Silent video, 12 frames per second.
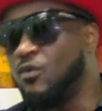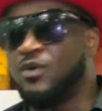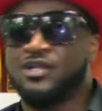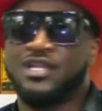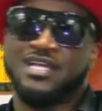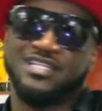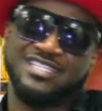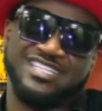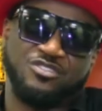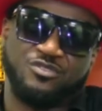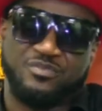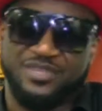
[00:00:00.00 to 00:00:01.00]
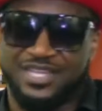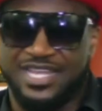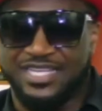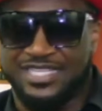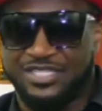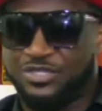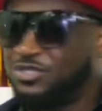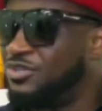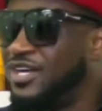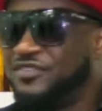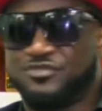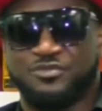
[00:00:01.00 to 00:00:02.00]
One needs to be like, you know, you
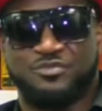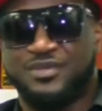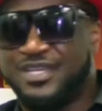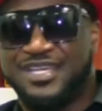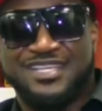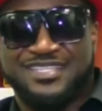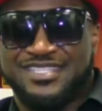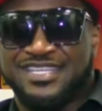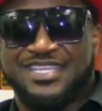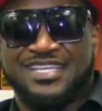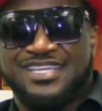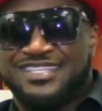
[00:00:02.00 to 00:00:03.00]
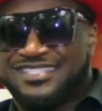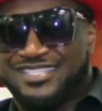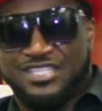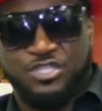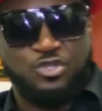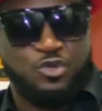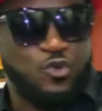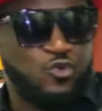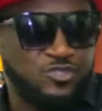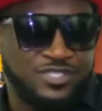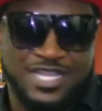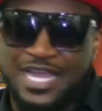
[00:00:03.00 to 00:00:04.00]
don't have to say this is your
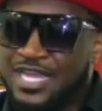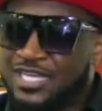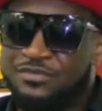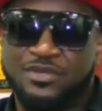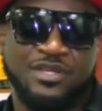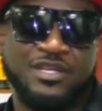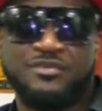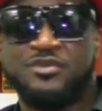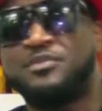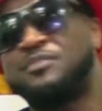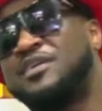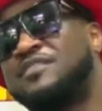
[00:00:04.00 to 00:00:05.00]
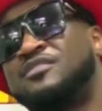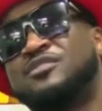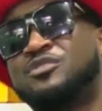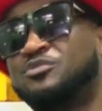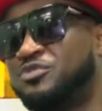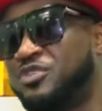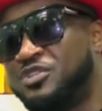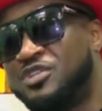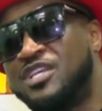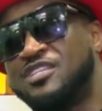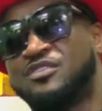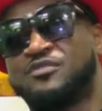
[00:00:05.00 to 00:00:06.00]
own style. Remember, even the, the
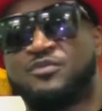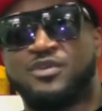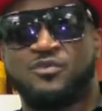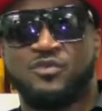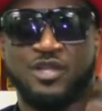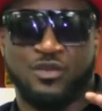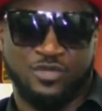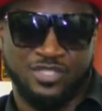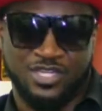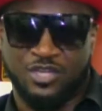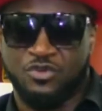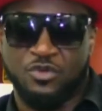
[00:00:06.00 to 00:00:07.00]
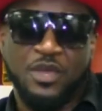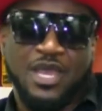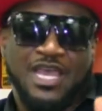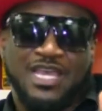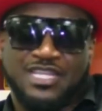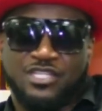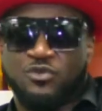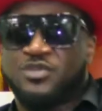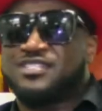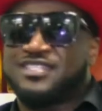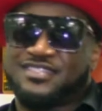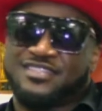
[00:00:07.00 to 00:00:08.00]
days of when we, I was in a group, there's
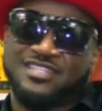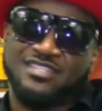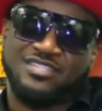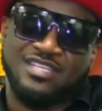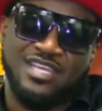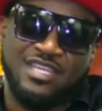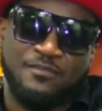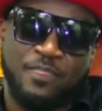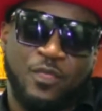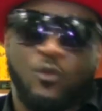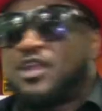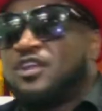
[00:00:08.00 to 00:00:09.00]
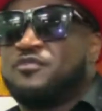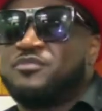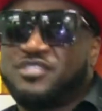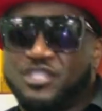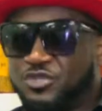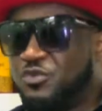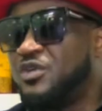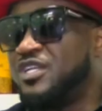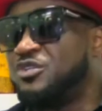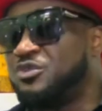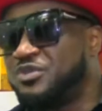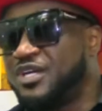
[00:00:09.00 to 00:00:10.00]
always this thing saying, what kind of music do we
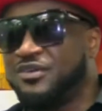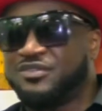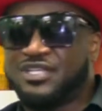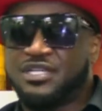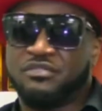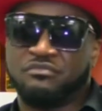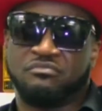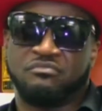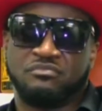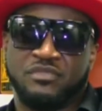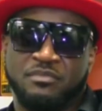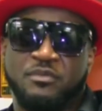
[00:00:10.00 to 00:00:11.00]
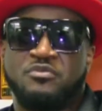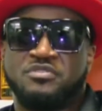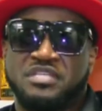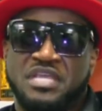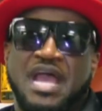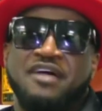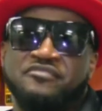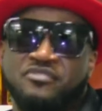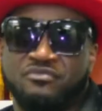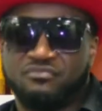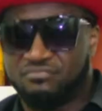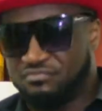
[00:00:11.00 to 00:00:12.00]
do? I'll tell you, hmm. People say
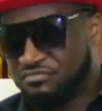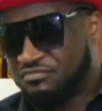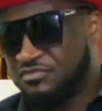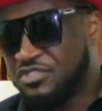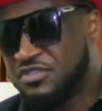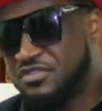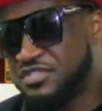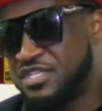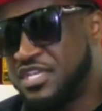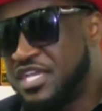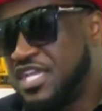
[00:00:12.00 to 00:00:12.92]
Afro. This one say